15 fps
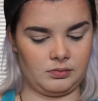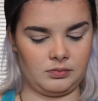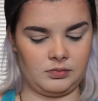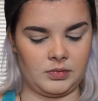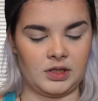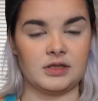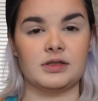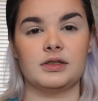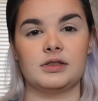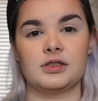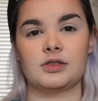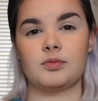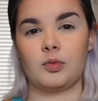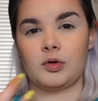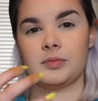because it
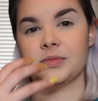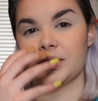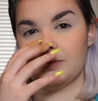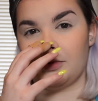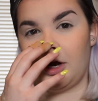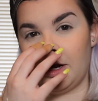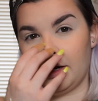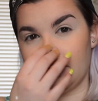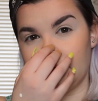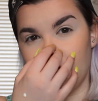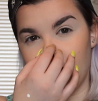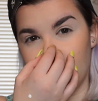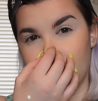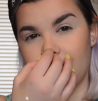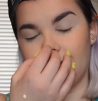just warms the product
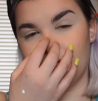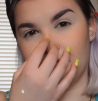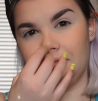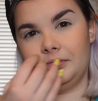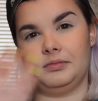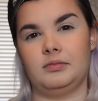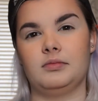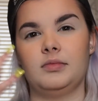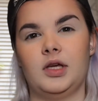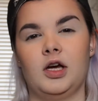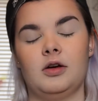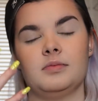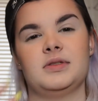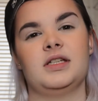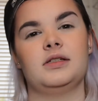up and
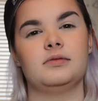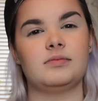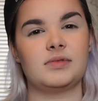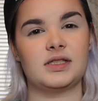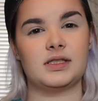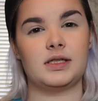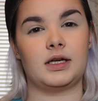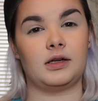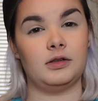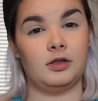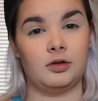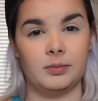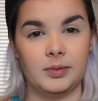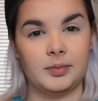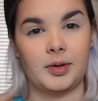helps it stick a little
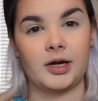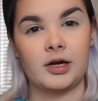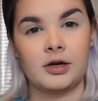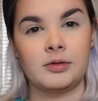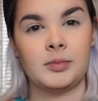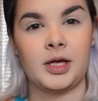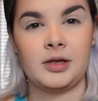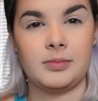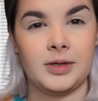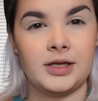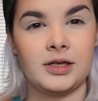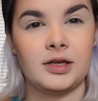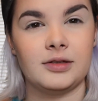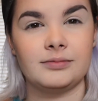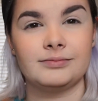bit better, in my
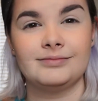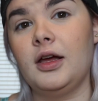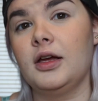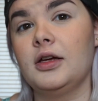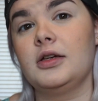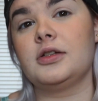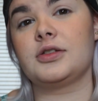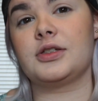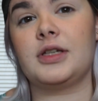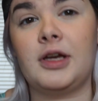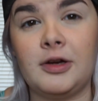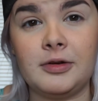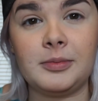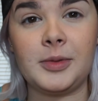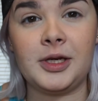opinion. So now
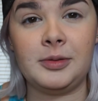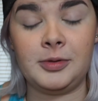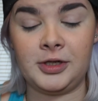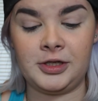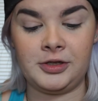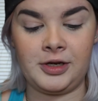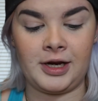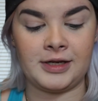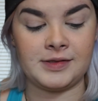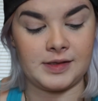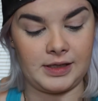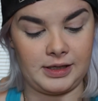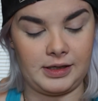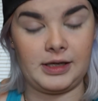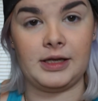I'm gonna bring you guys
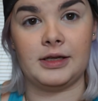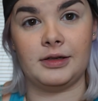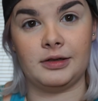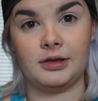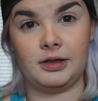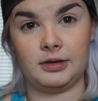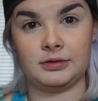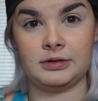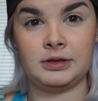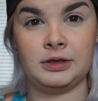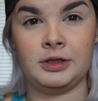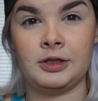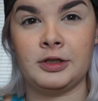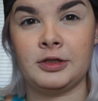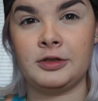in a
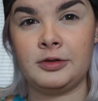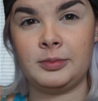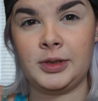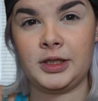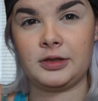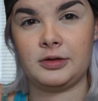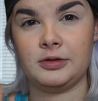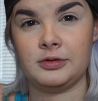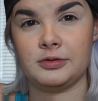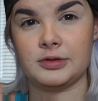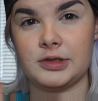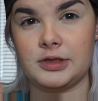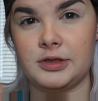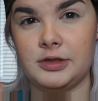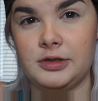little bit
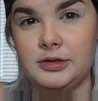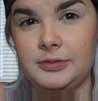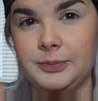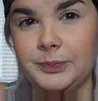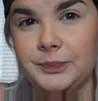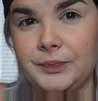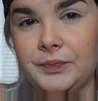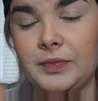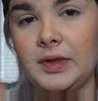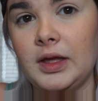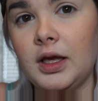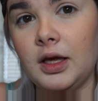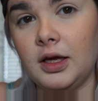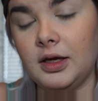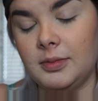closer
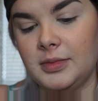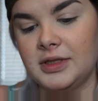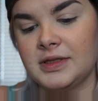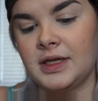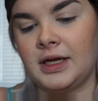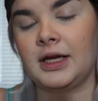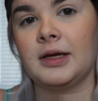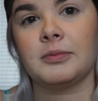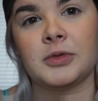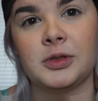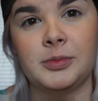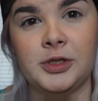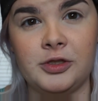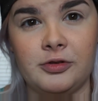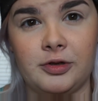because I am gonna
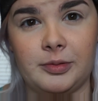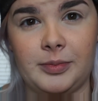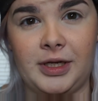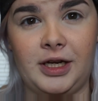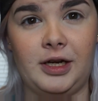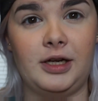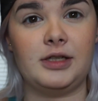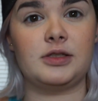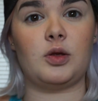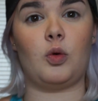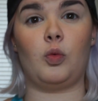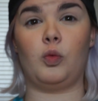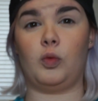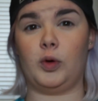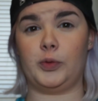be doing my eyes.
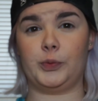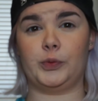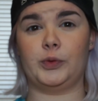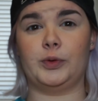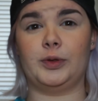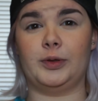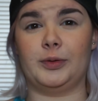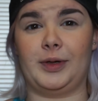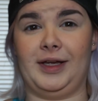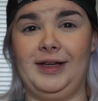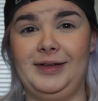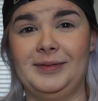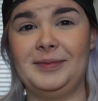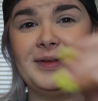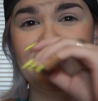Whoa. Okay.
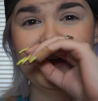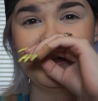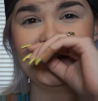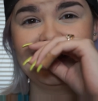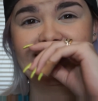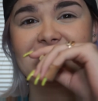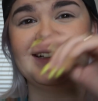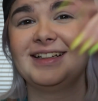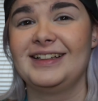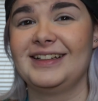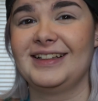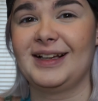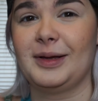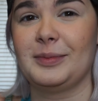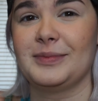
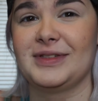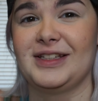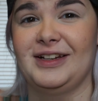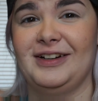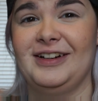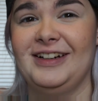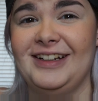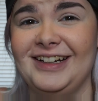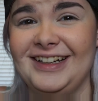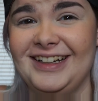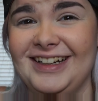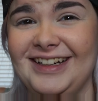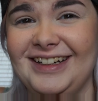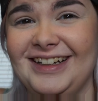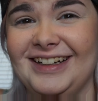I'm
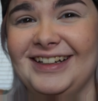sorry.